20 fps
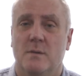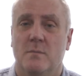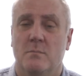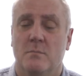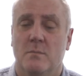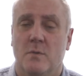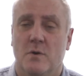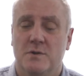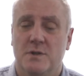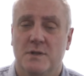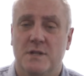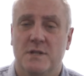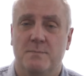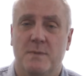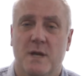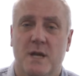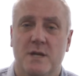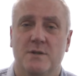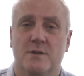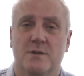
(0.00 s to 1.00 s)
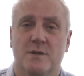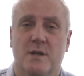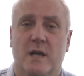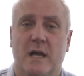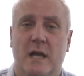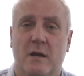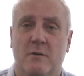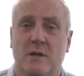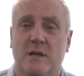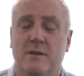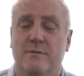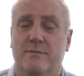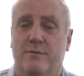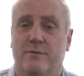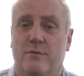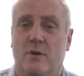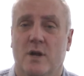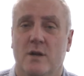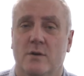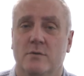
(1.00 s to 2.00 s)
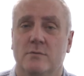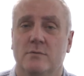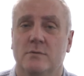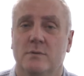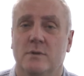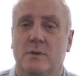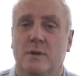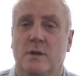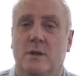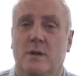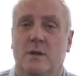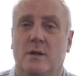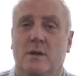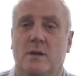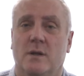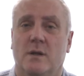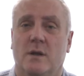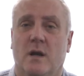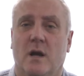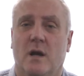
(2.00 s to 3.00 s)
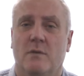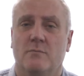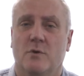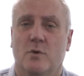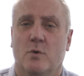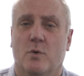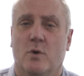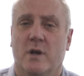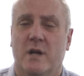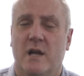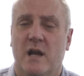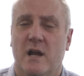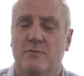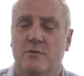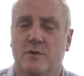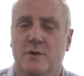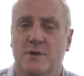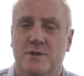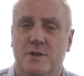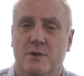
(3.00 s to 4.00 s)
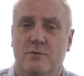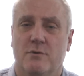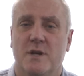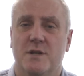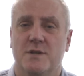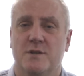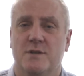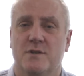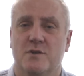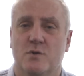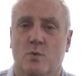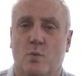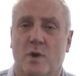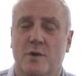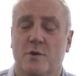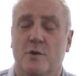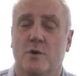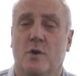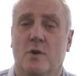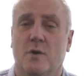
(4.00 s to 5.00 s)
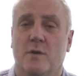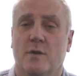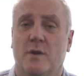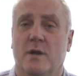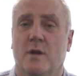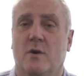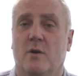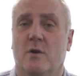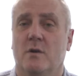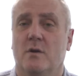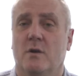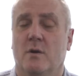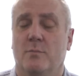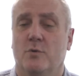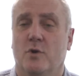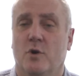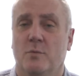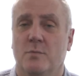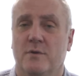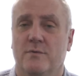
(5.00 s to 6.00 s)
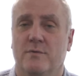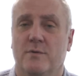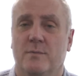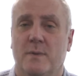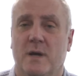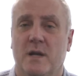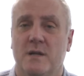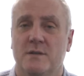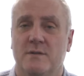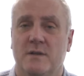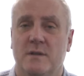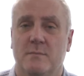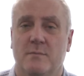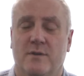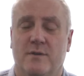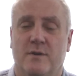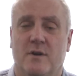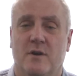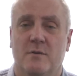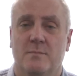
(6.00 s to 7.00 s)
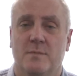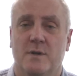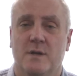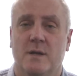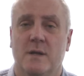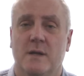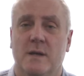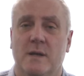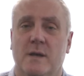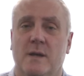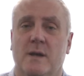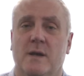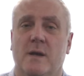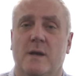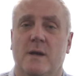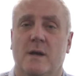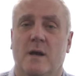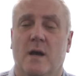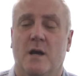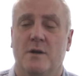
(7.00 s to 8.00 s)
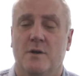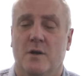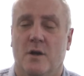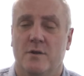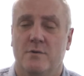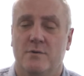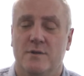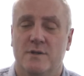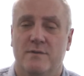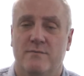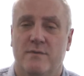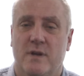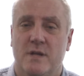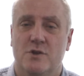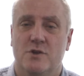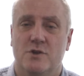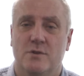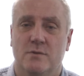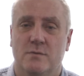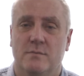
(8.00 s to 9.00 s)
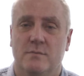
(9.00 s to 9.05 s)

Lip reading: Most of these patients are elderly and frail and require careful consideration as to whether or not they are appropriate for palliative chemotherapy and other intervention.